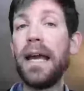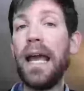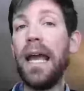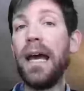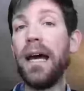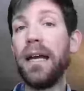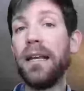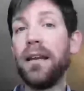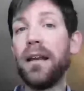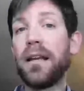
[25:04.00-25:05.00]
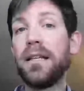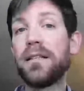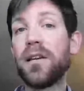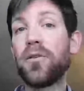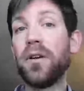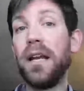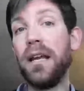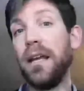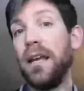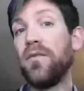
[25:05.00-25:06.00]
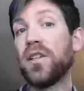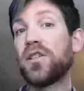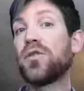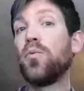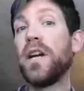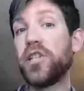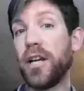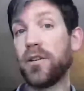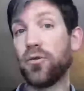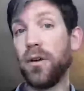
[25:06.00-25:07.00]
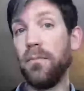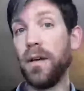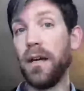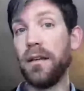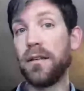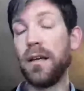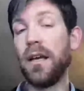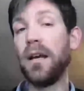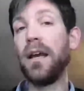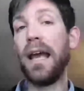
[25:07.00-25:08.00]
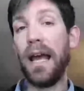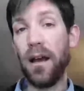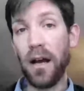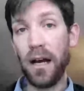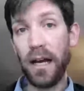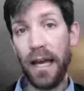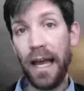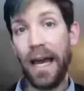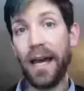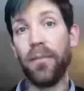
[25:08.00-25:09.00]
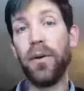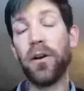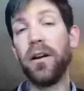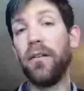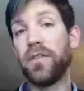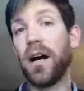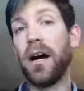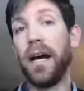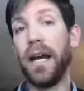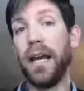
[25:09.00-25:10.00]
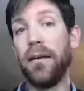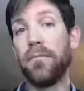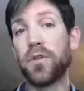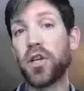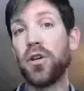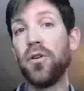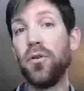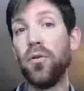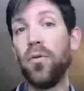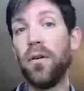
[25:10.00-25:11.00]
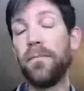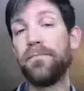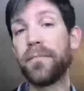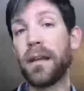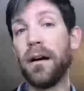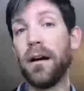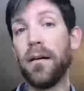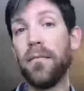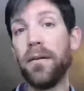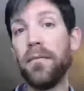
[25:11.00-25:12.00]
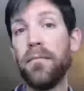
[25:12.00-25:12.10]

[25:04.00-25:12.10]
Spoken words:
and considering even switching treatment at a period of time to a